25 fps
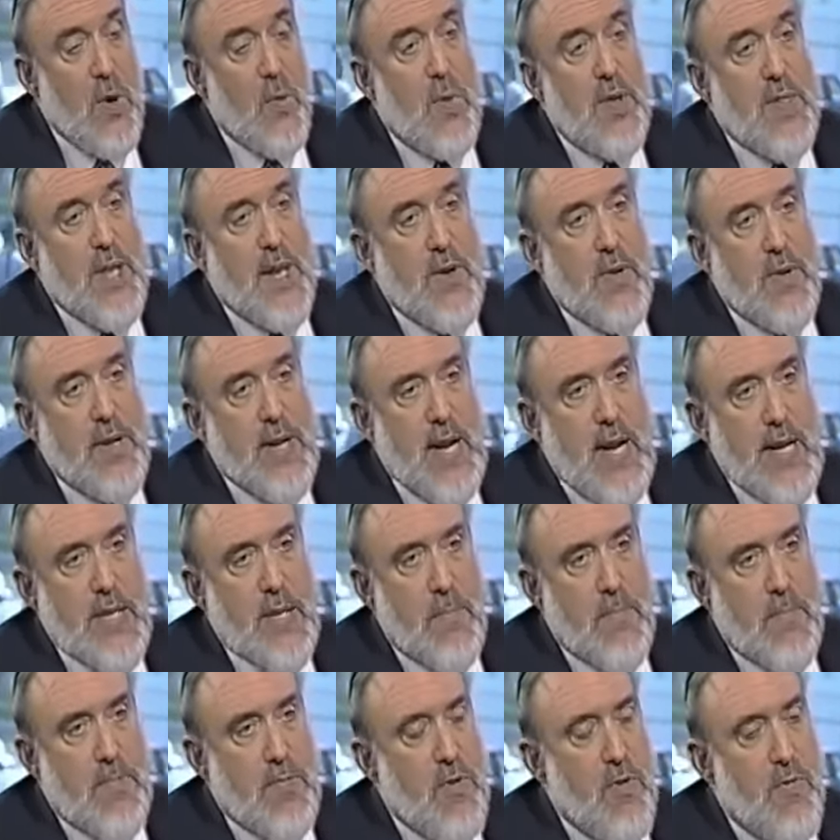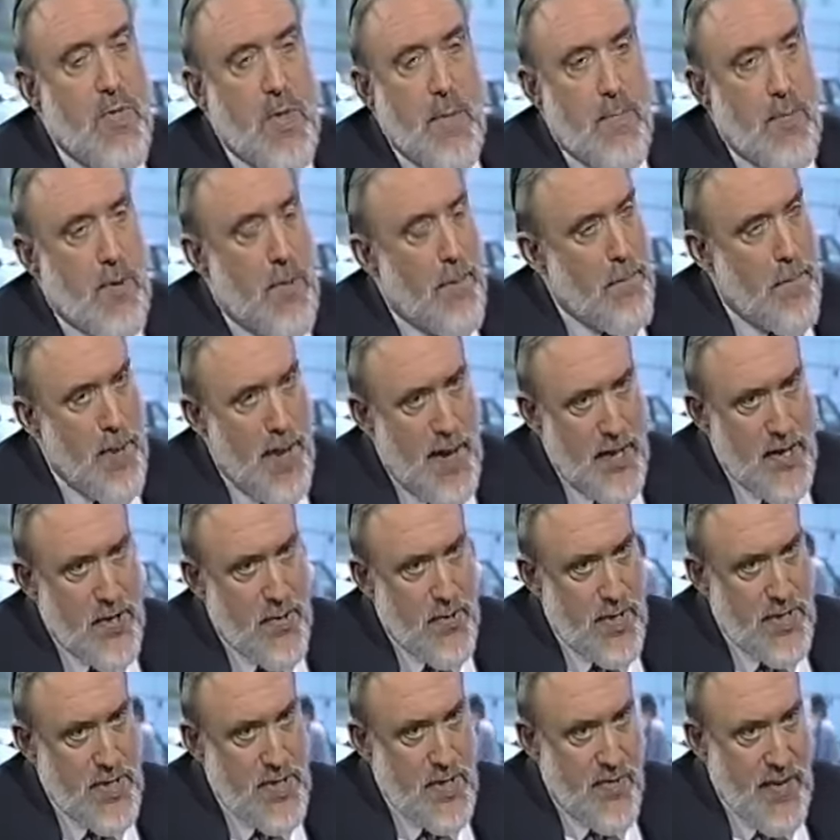when they only had to prove the
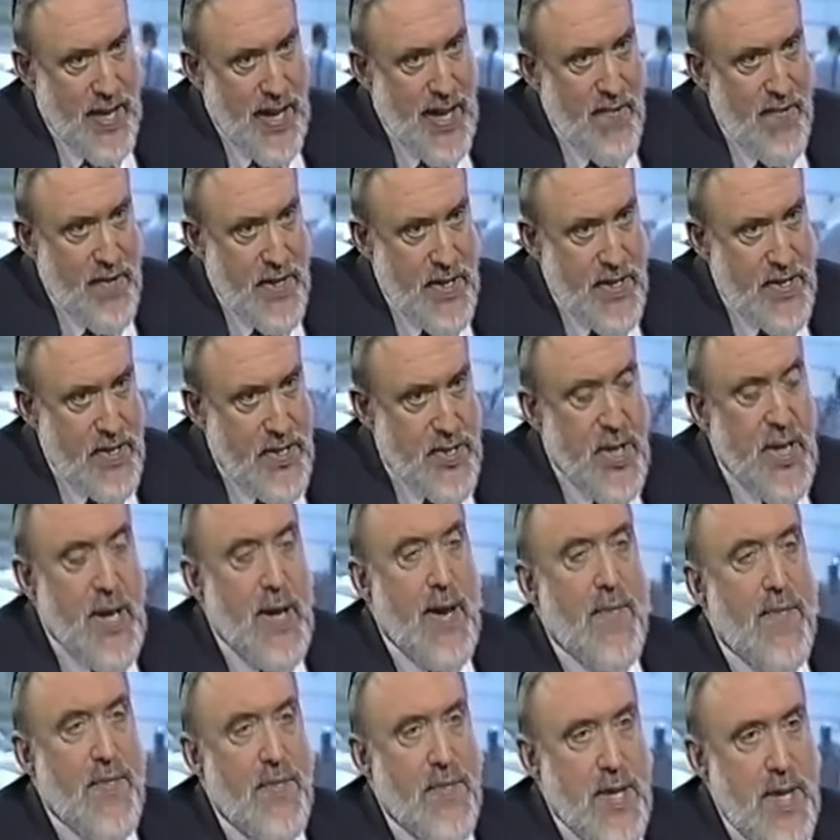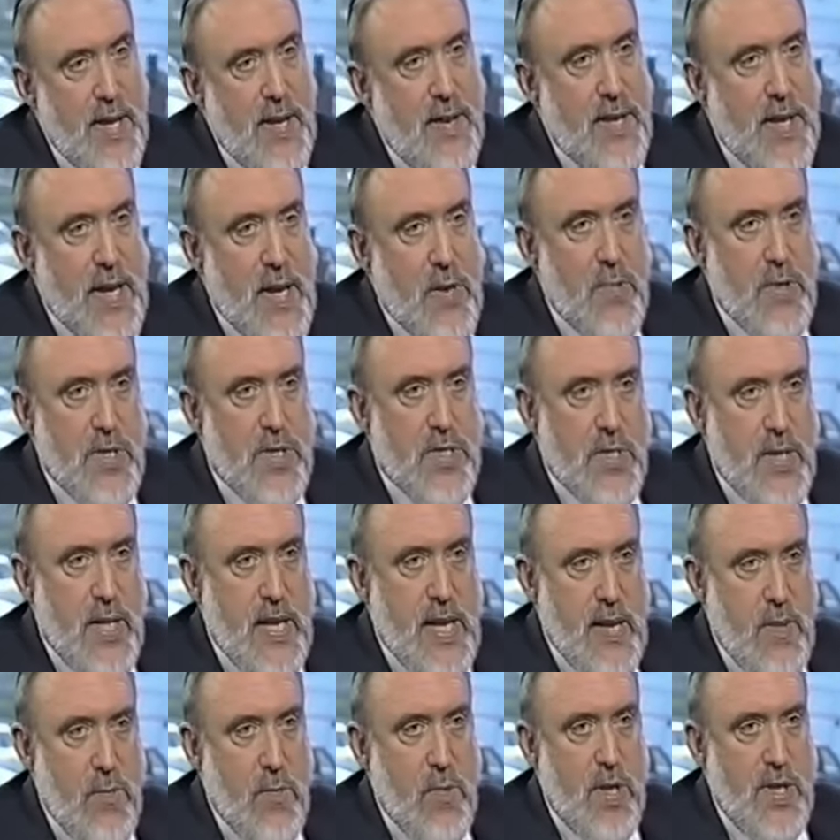preponderance of evidence, then he was
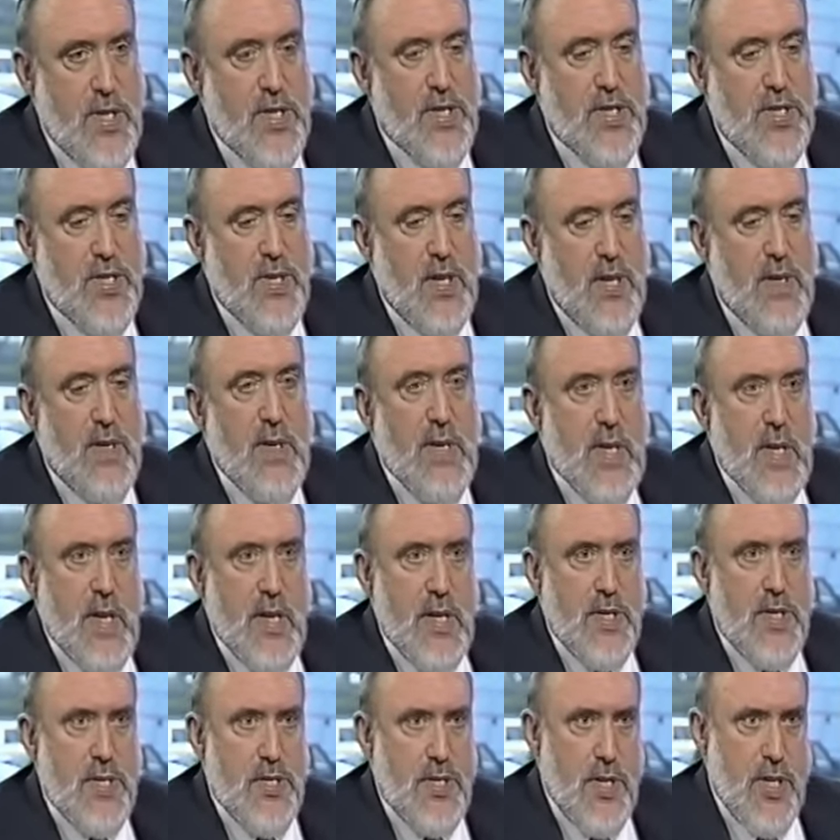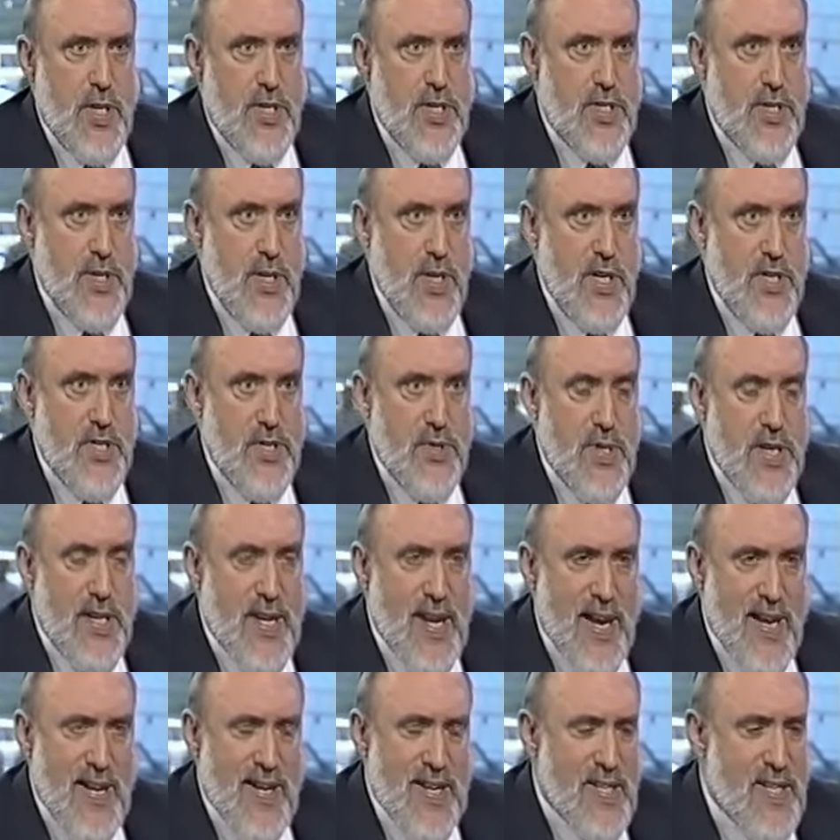he was uh,
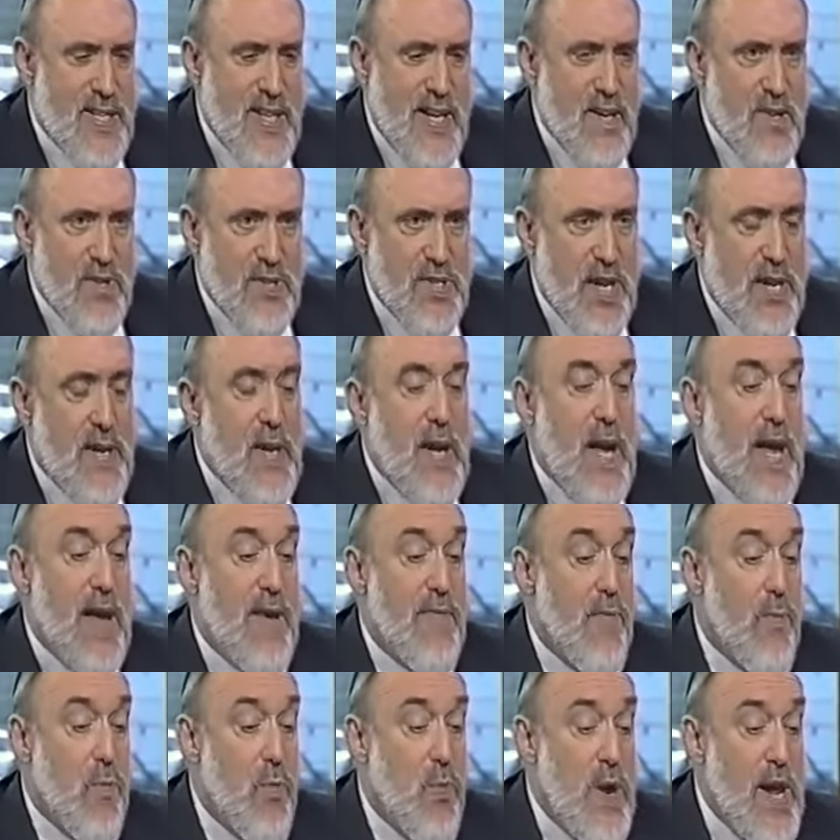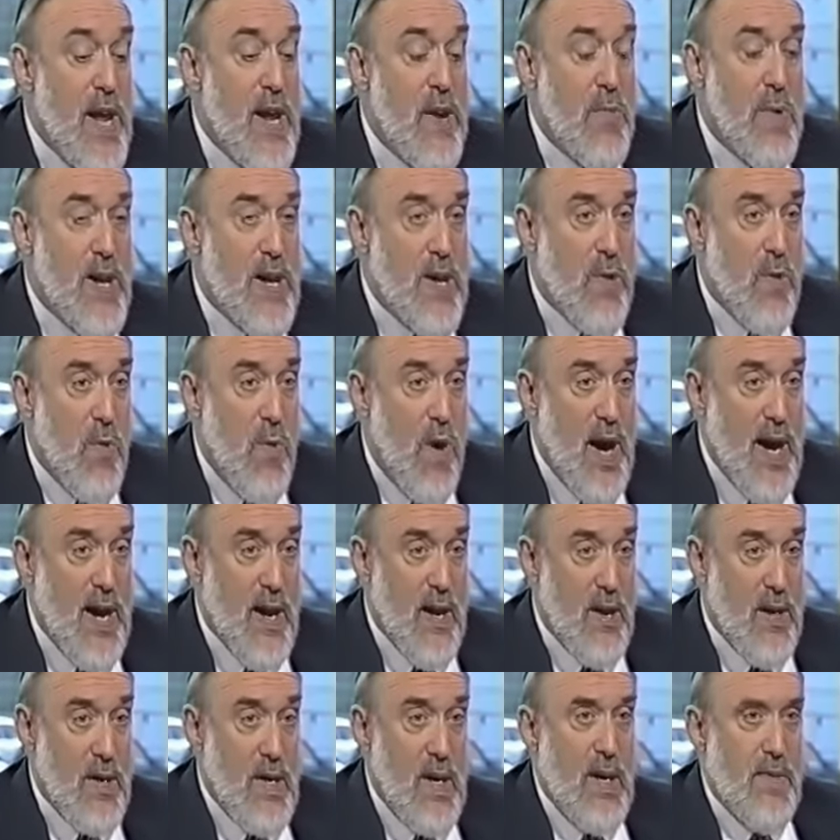adjudicated as guilty. If we
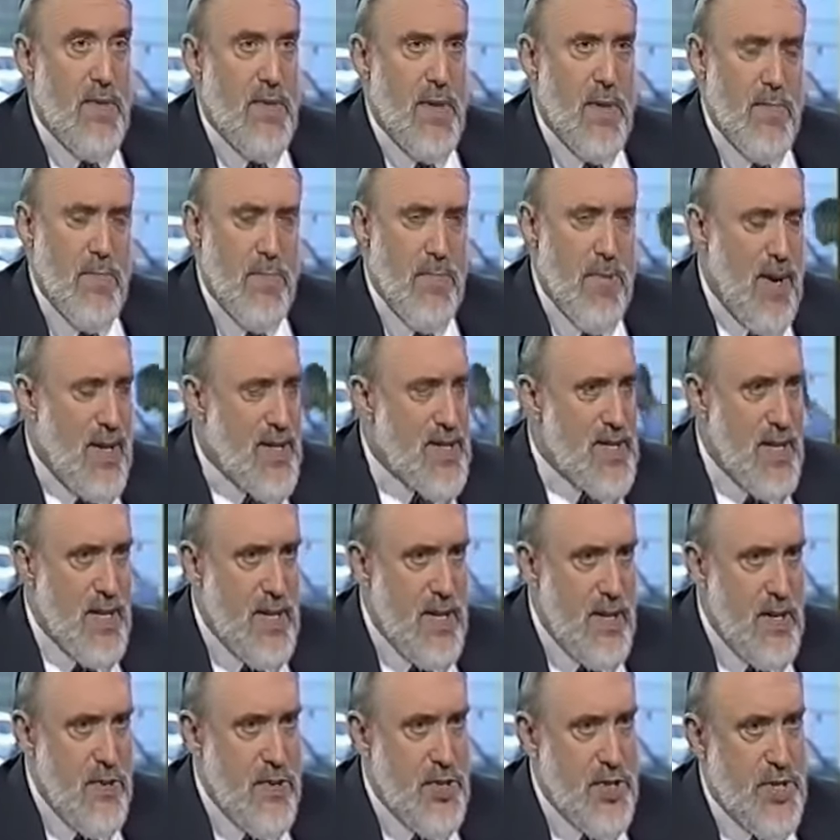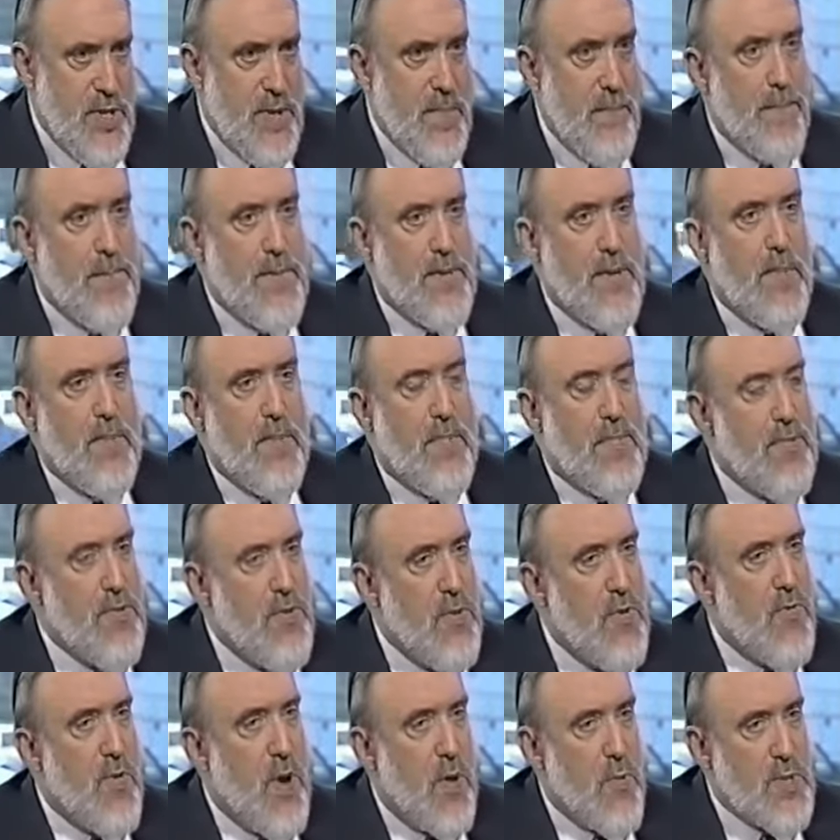require the prosecution to
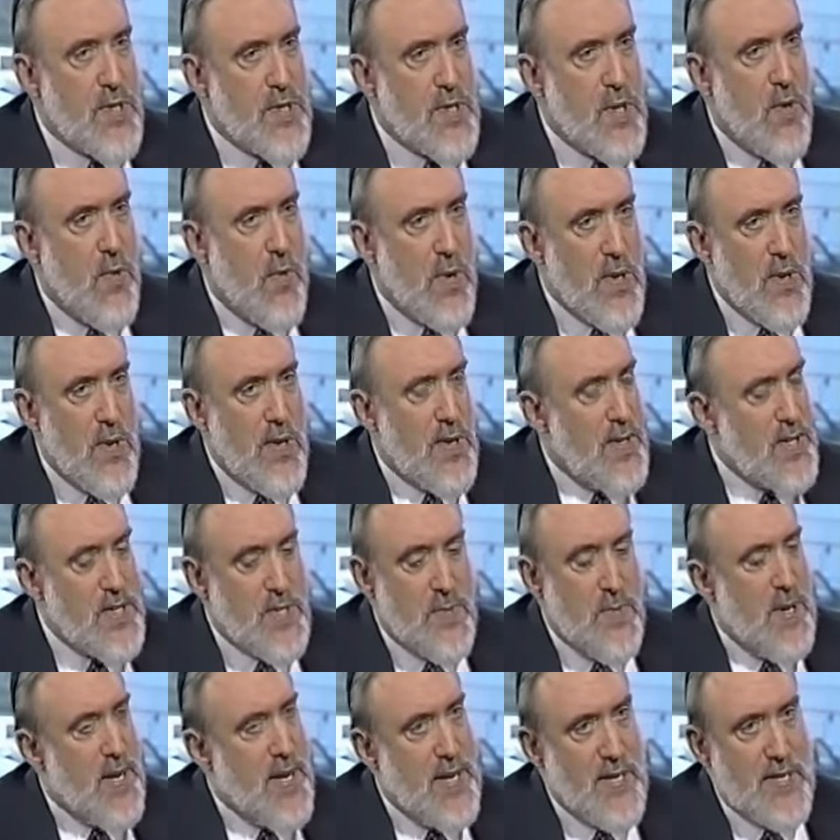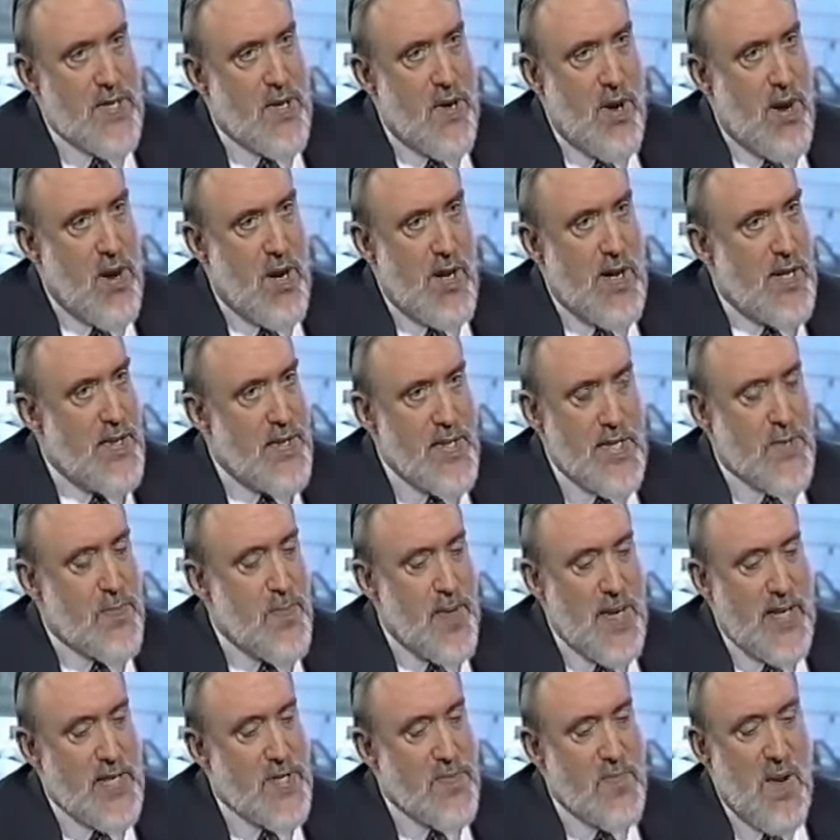prove what was going on in this man's heart and this
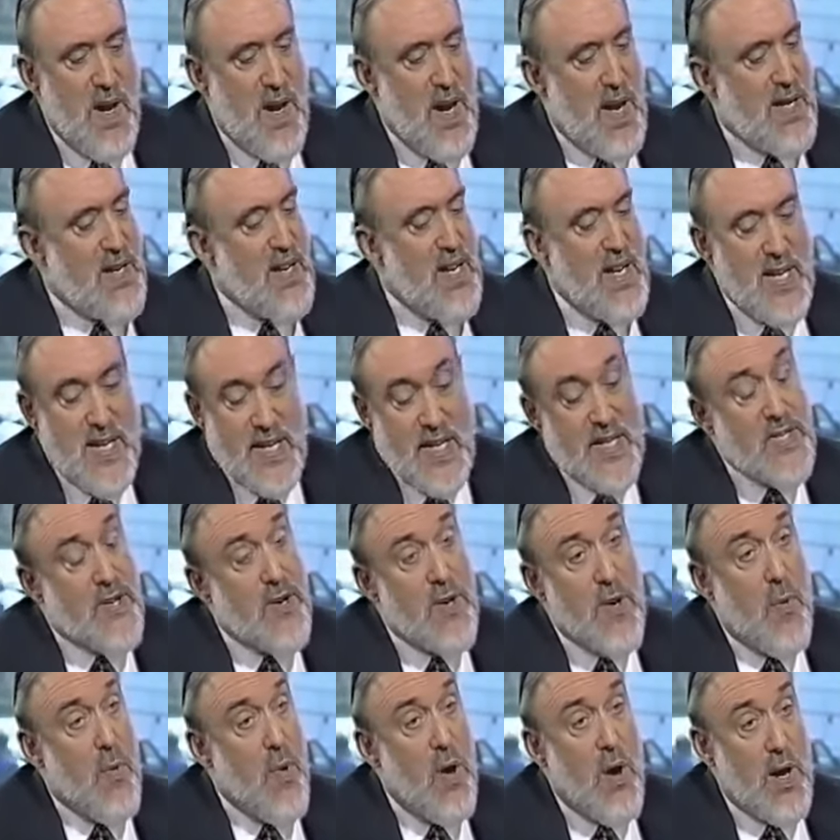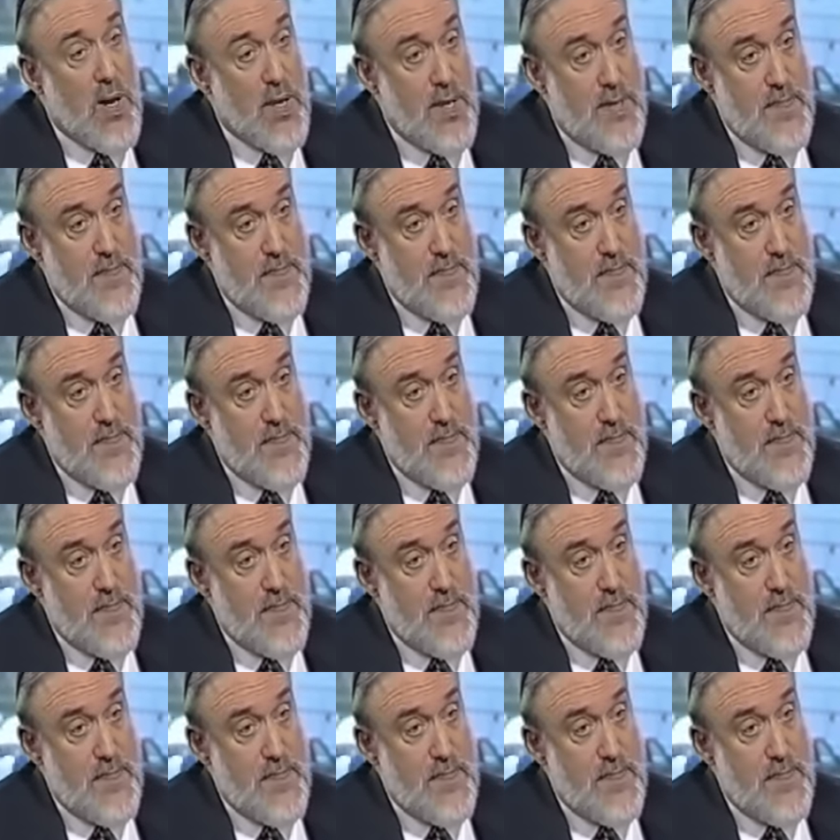man's mind, he's going to walk.